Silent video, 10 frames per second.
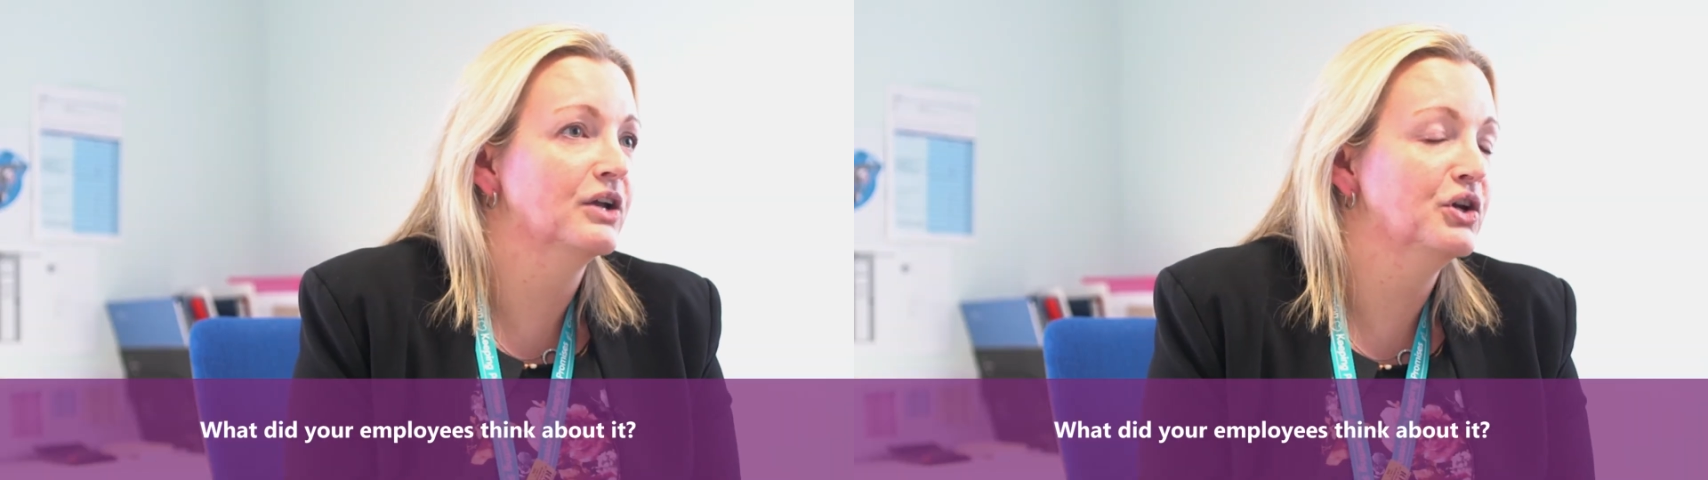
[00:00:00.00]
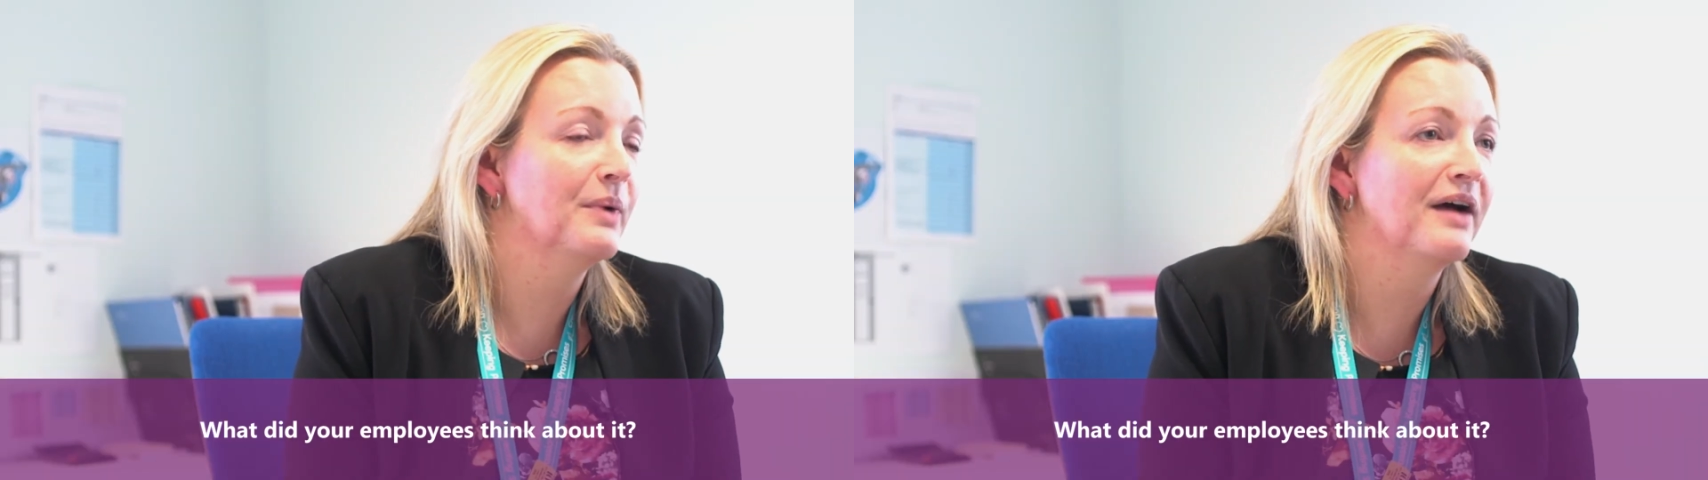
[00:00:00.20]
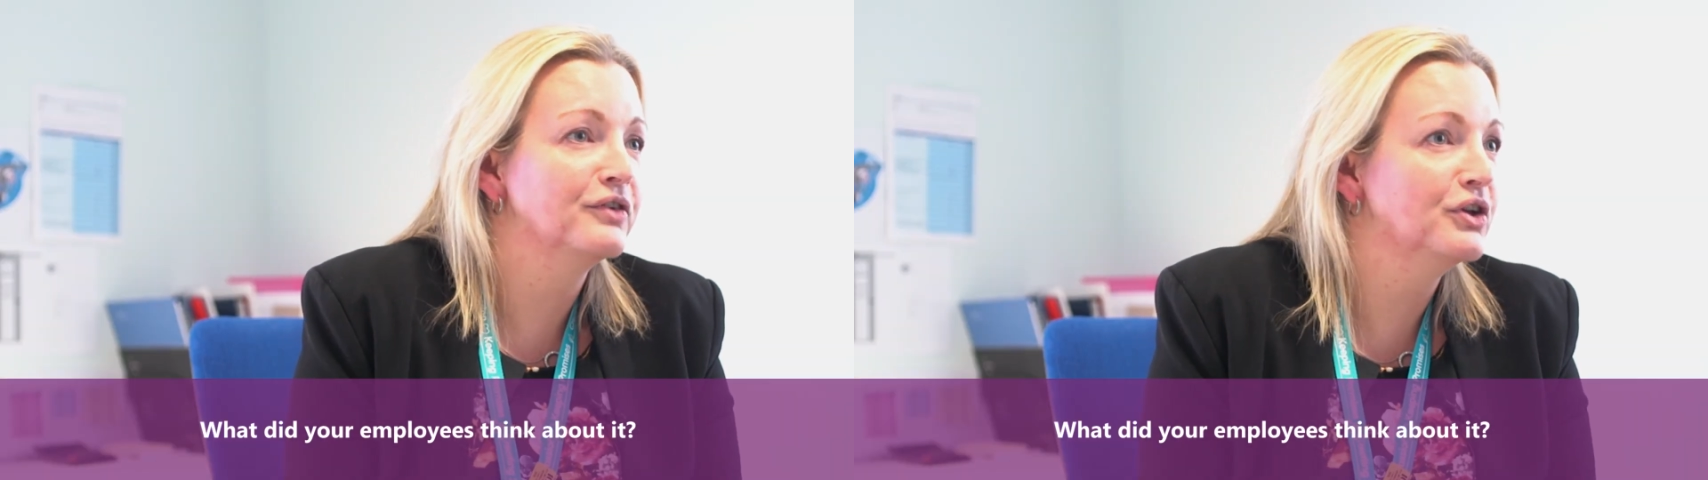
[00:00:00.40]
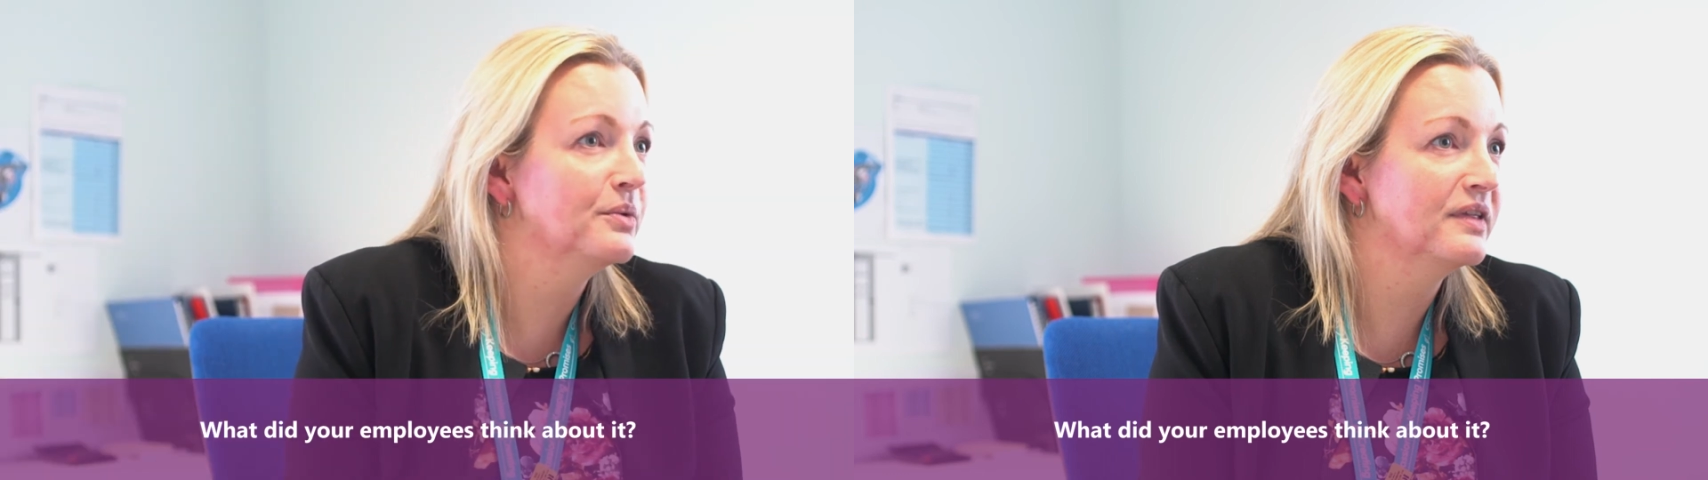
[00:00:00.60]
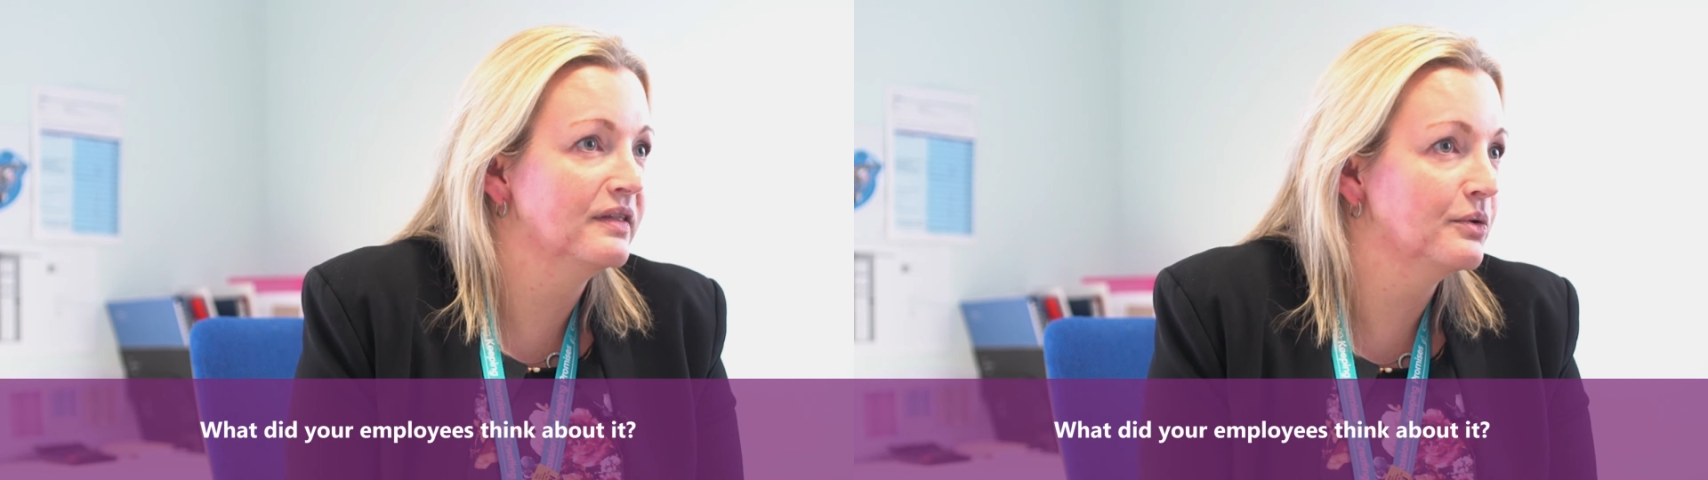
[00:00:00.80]
a new avenue
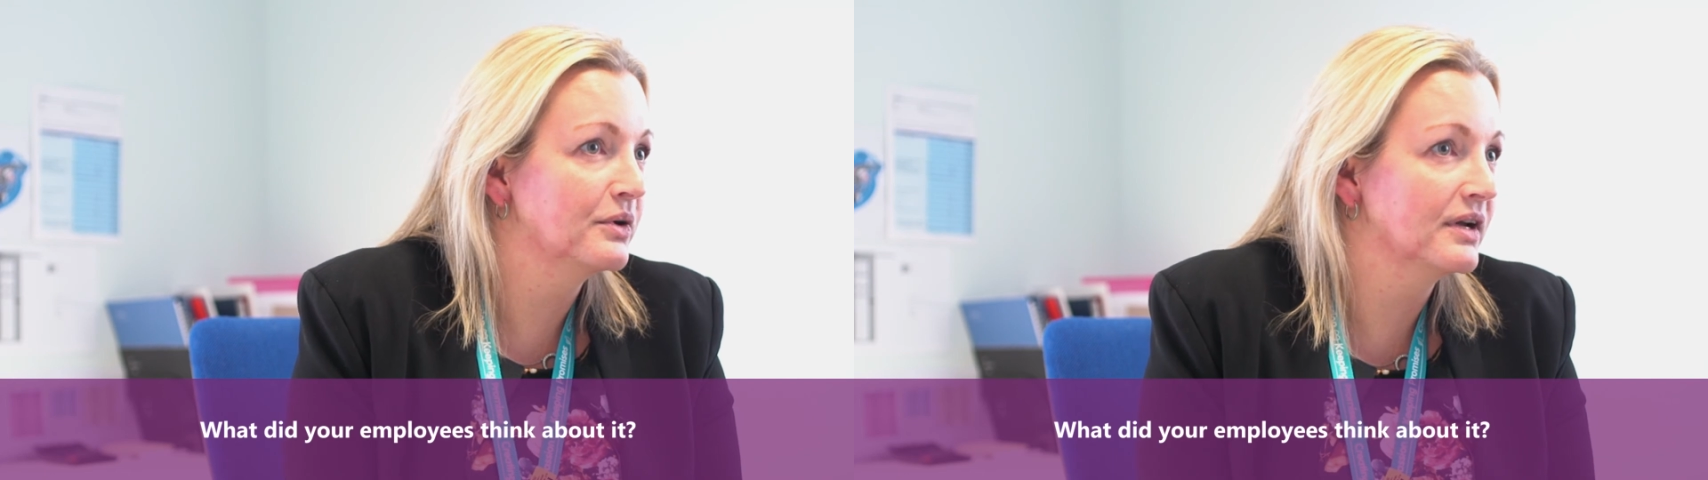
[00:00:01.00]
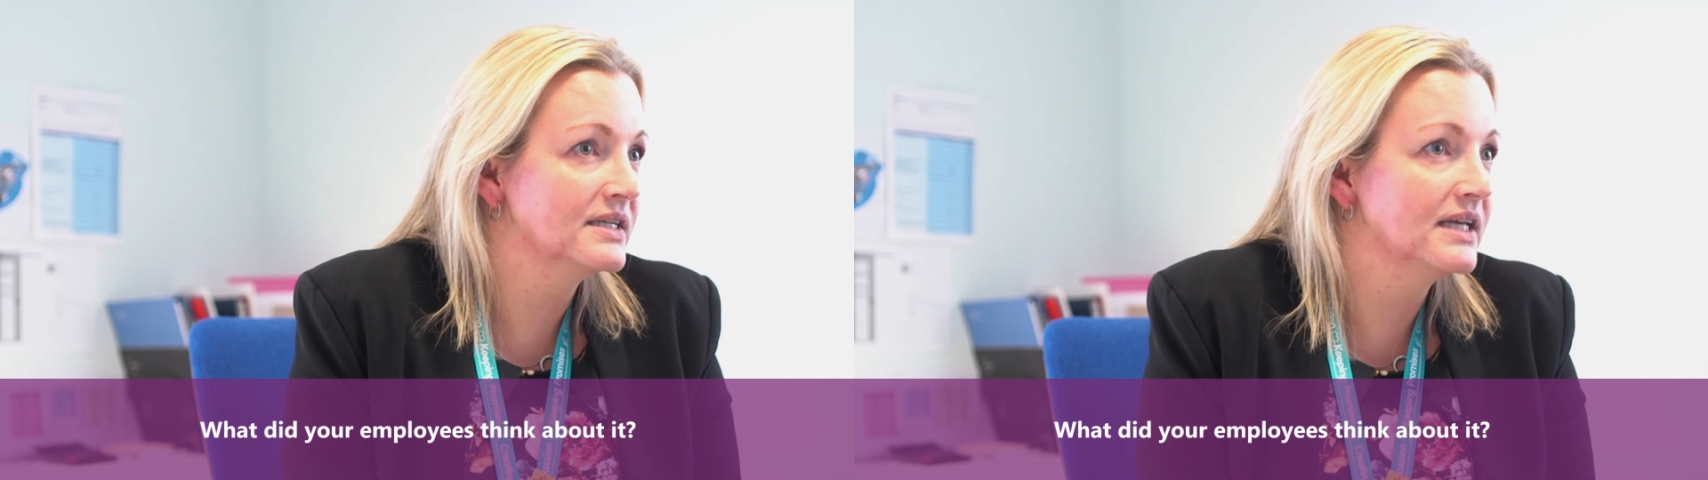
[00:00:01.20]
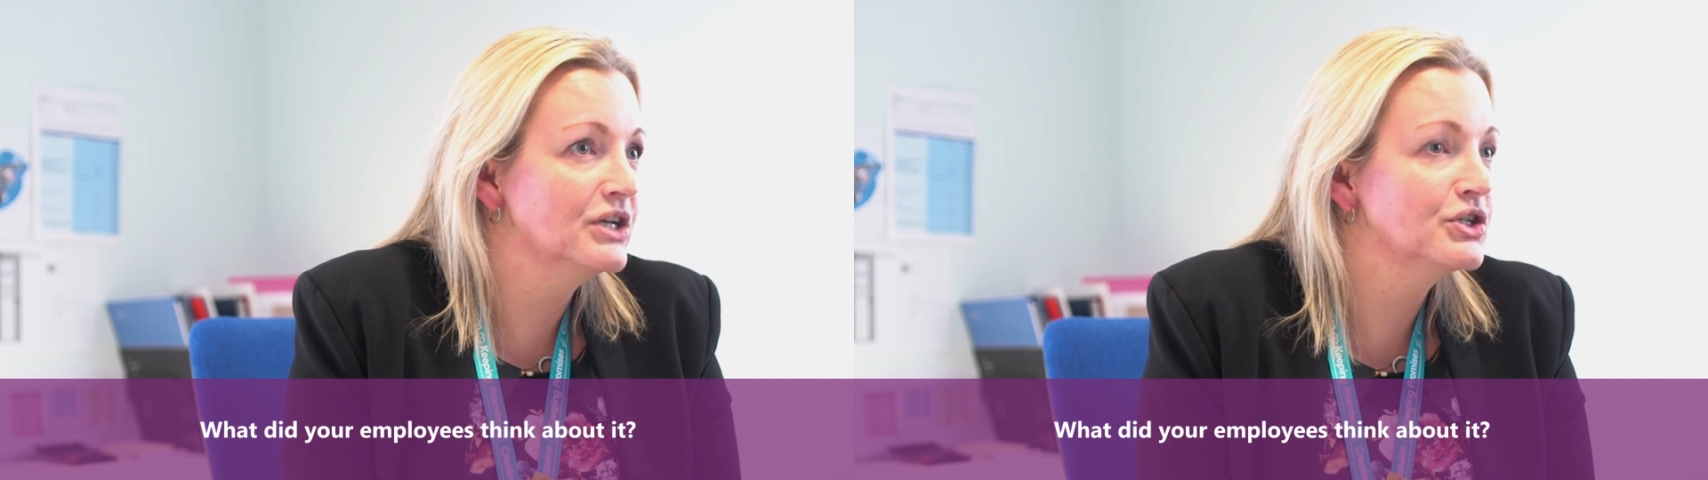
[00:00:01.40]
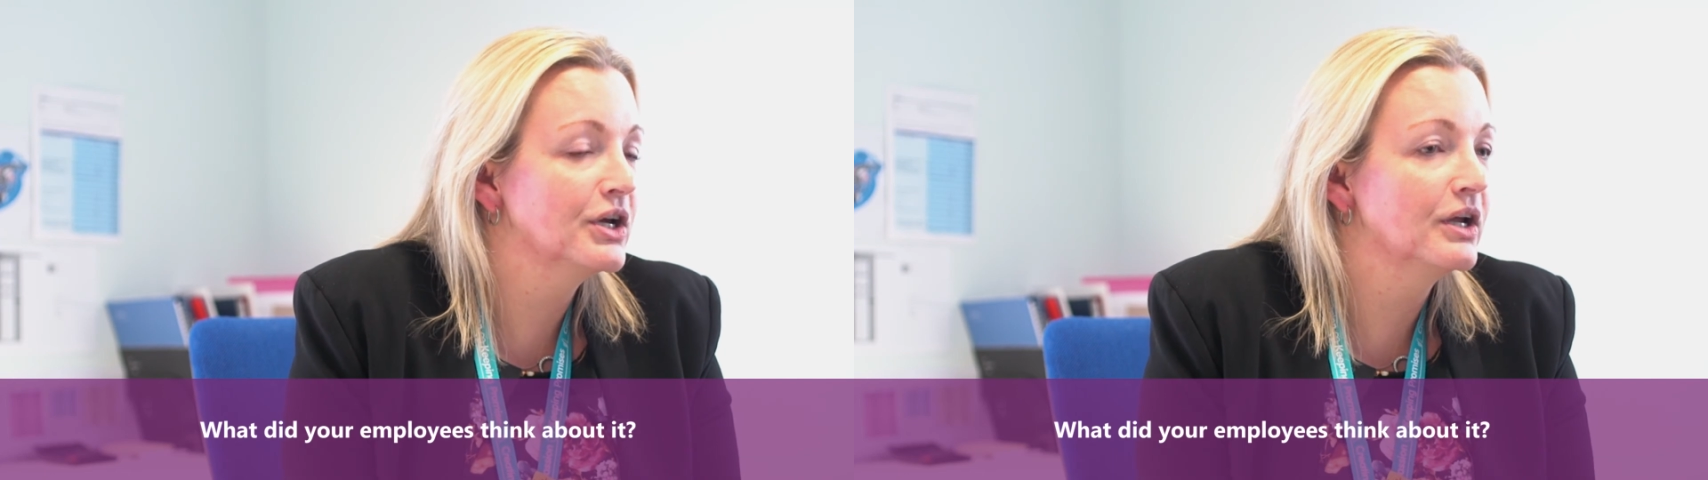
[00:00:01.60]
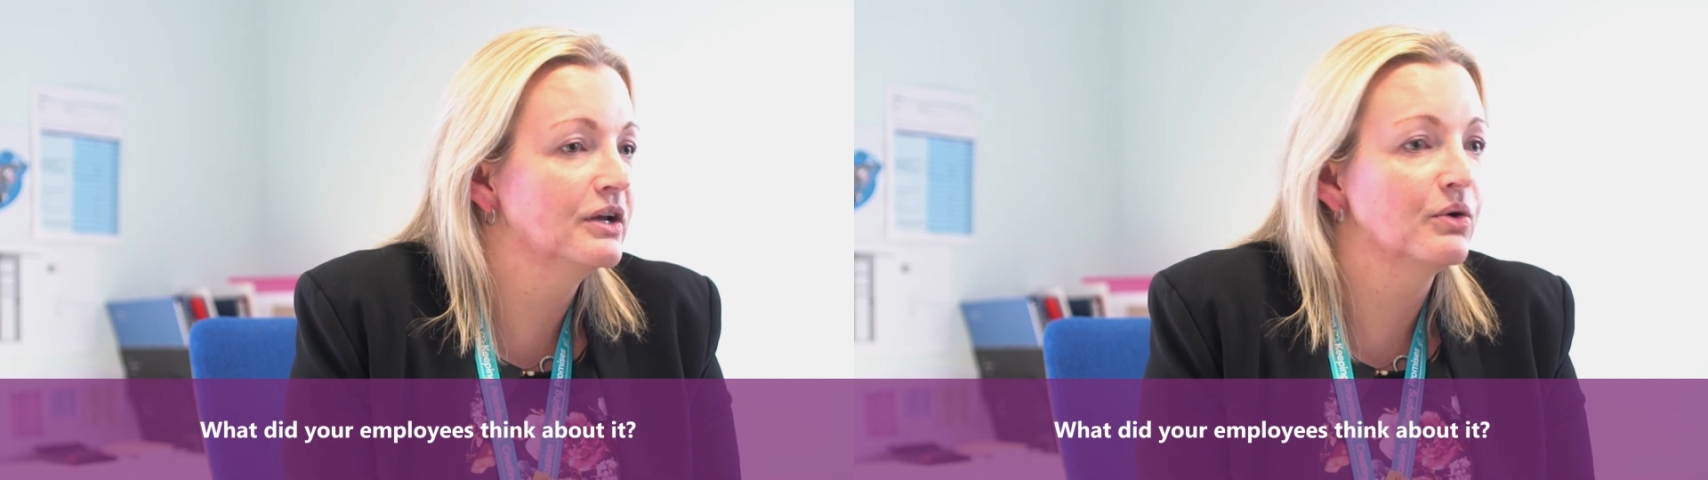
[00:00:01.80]
within the organisation,